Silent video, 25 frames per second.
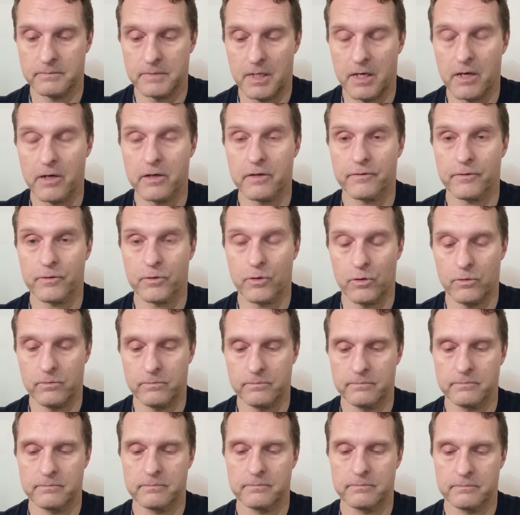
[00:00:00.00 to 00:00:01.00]
Heart of Chrome.
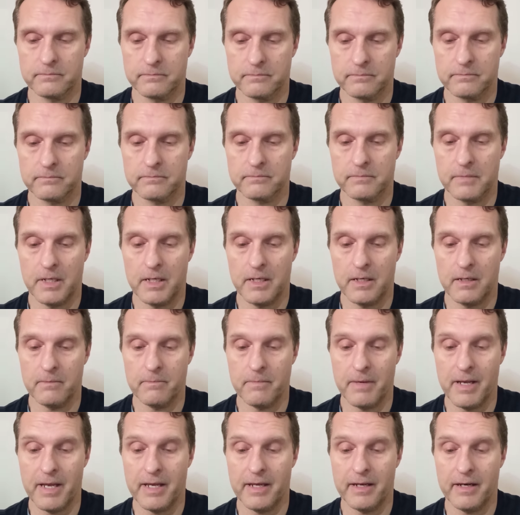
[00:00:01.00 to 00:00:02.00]

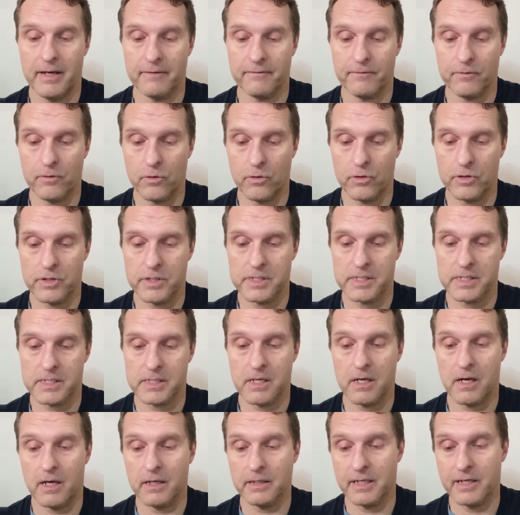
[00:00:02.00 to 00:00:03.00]
Um, and of course,
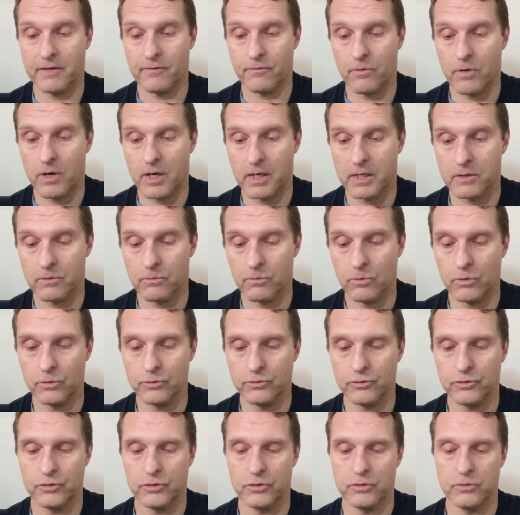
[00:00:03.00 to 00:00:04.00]
God Gave Rock and
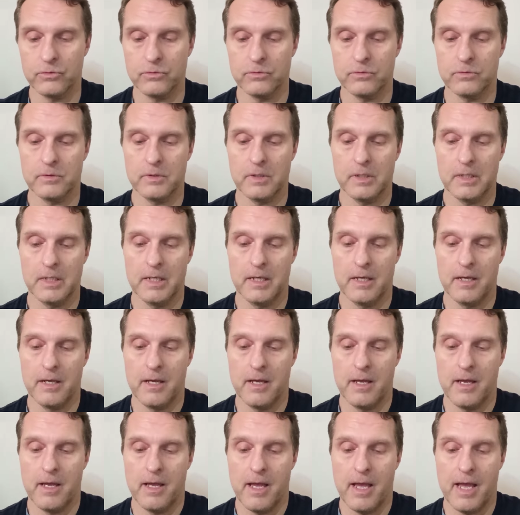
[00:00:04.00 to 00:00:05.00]
Roll to You.
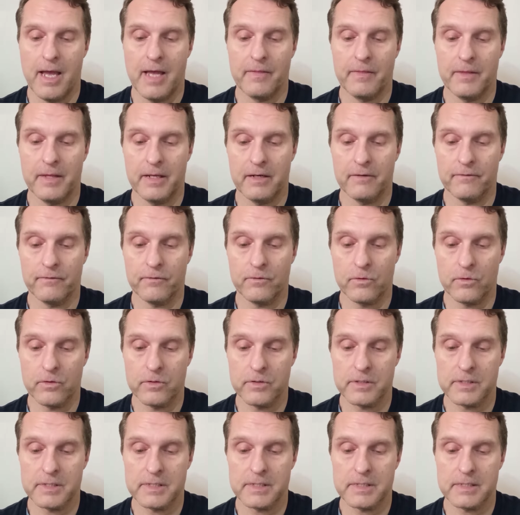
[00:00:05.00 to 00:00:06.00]
And then, of
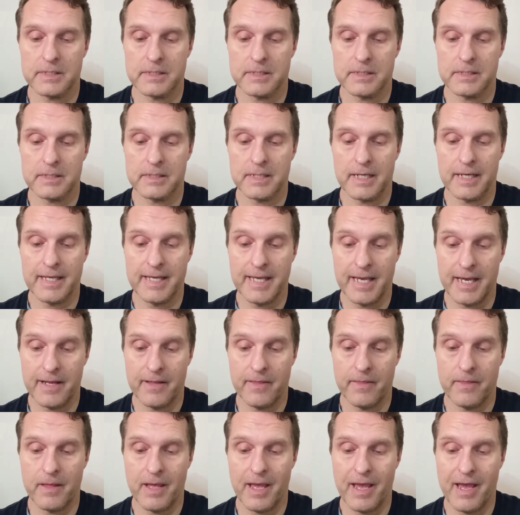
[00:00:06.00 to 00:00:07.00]
course,
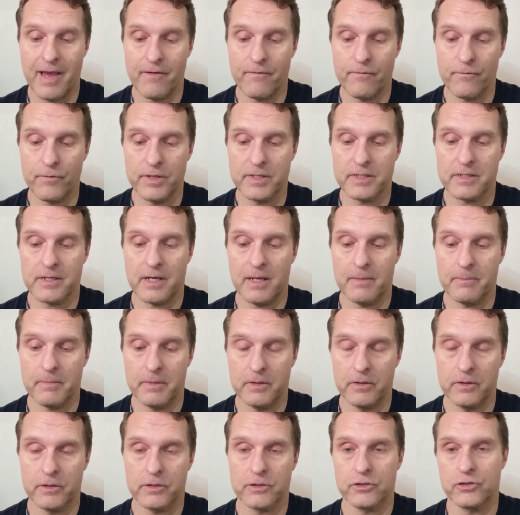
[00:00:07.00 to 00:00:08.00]
again, every time I
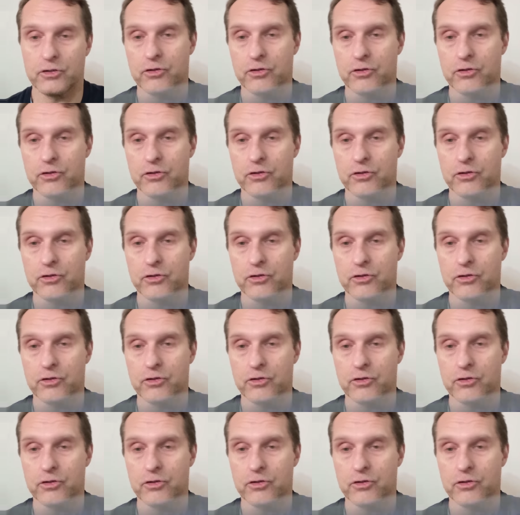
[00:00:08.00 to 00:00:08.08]
look